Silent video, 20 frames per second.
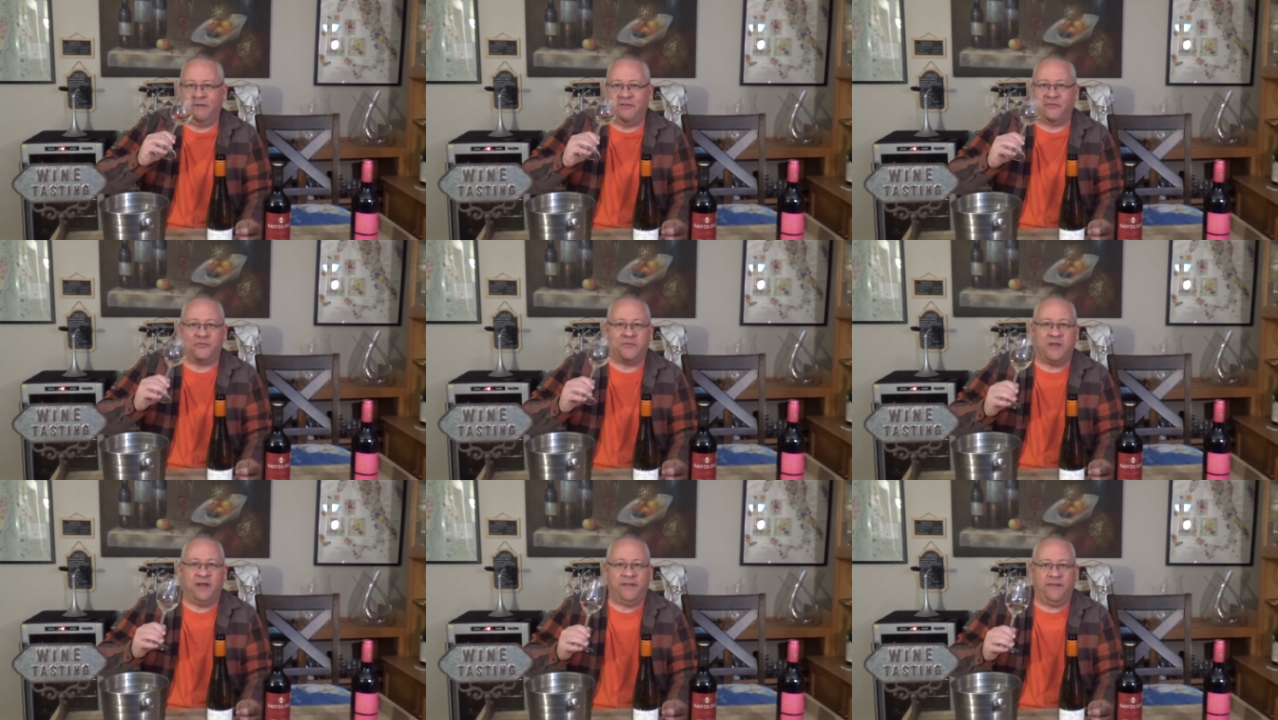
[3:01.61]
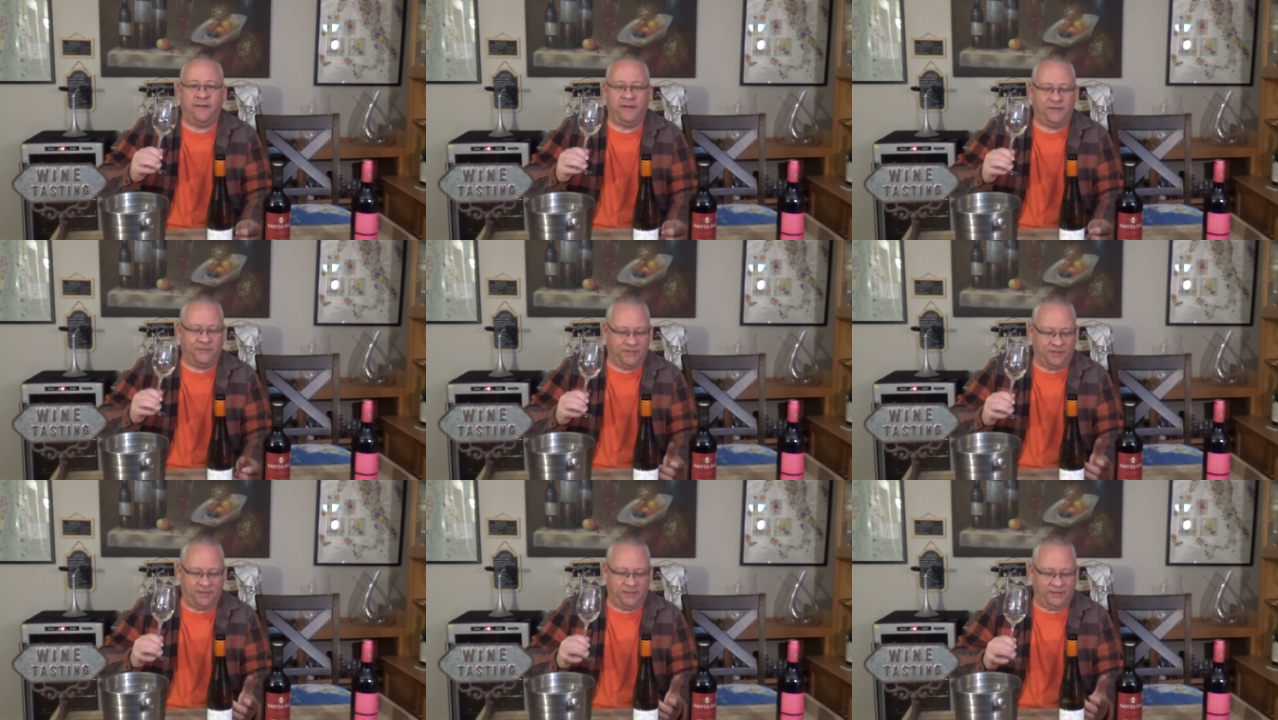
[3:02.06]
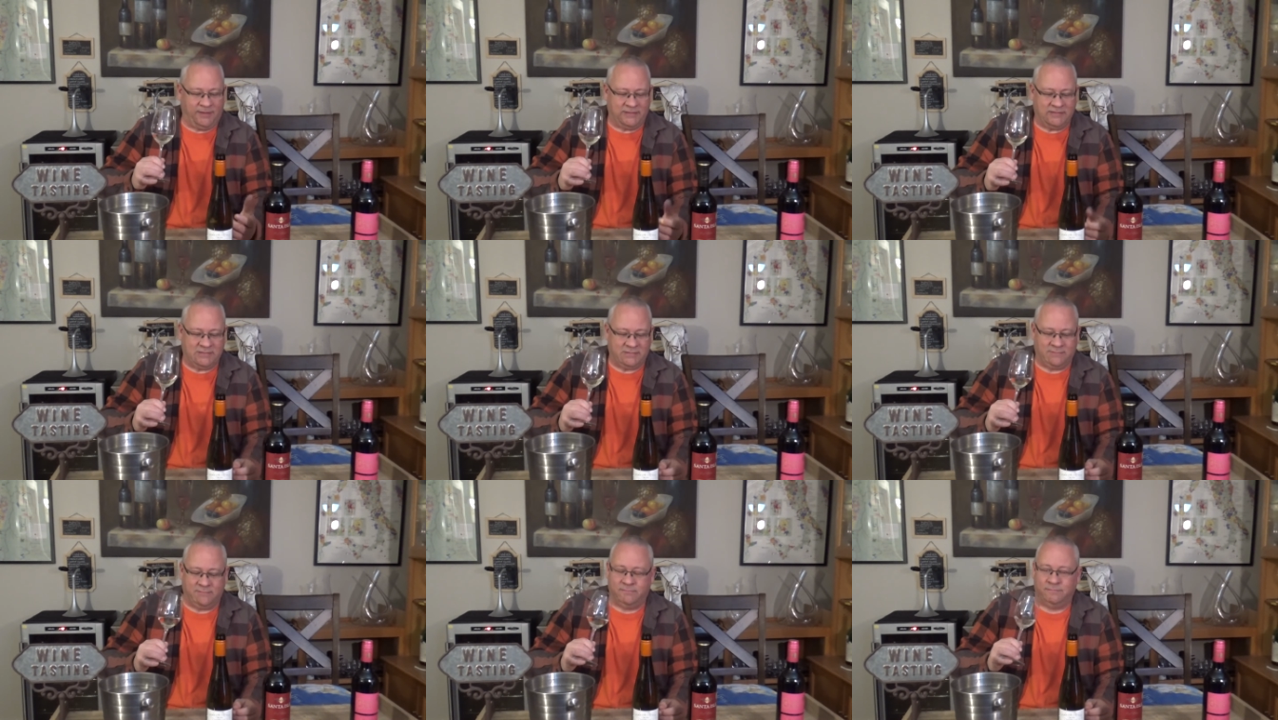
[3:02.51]
this with anything because
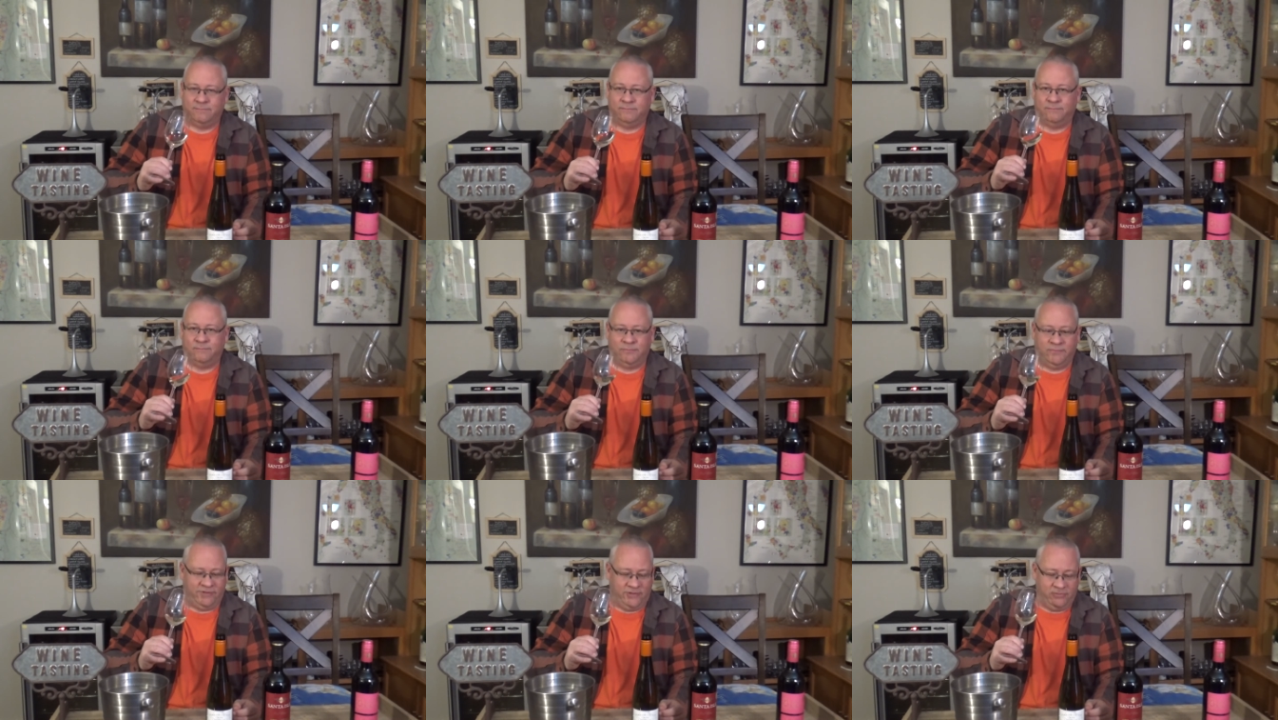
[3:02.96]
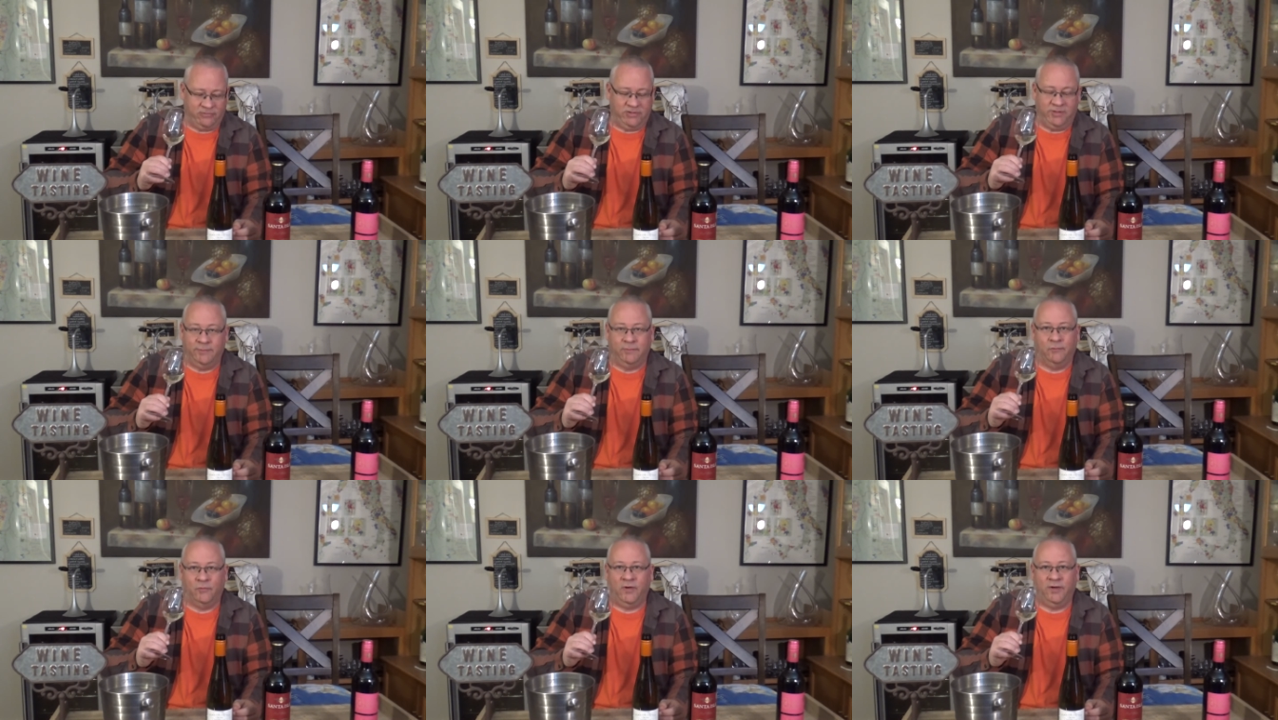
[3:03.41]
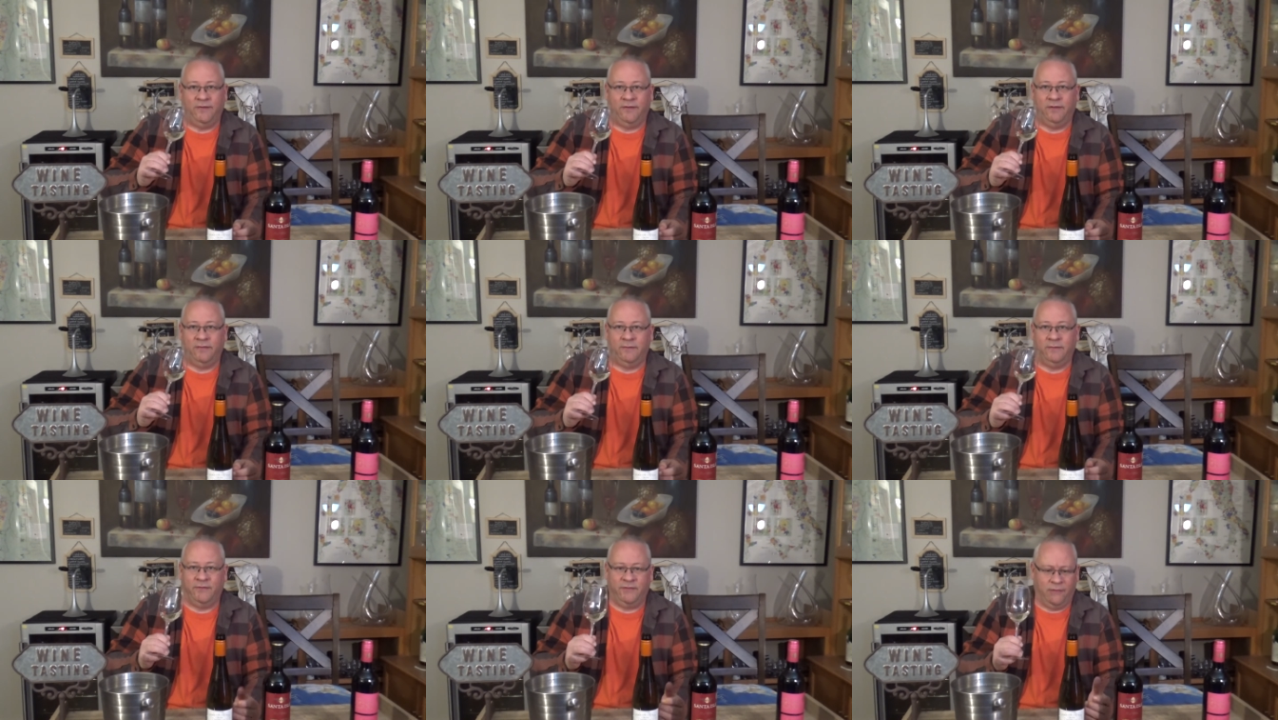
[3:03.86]
it's the only one
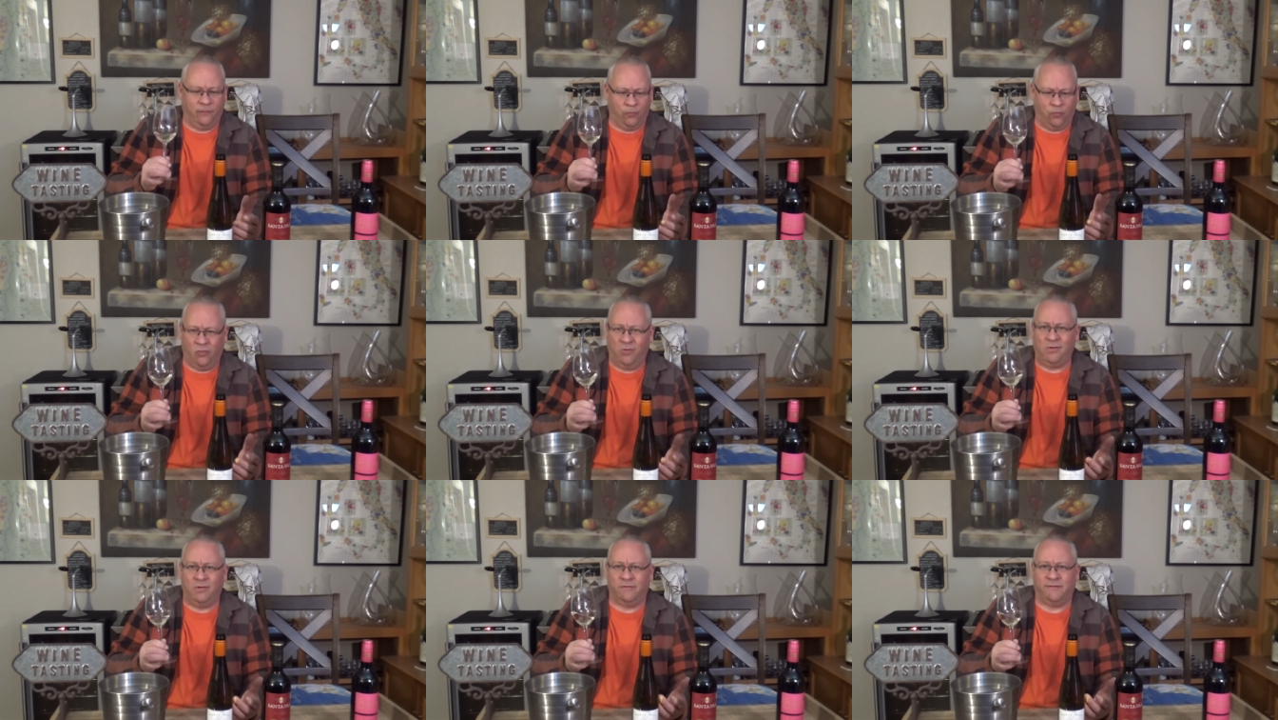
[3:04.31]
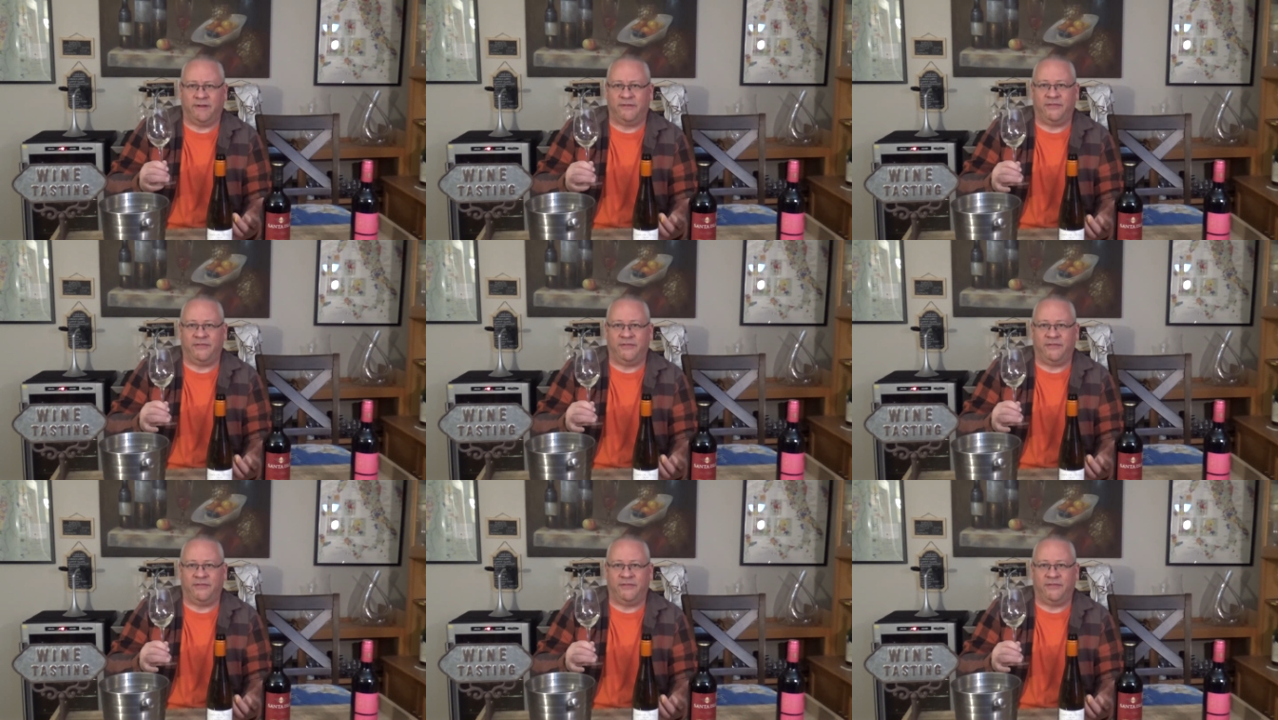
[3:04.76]
in the world,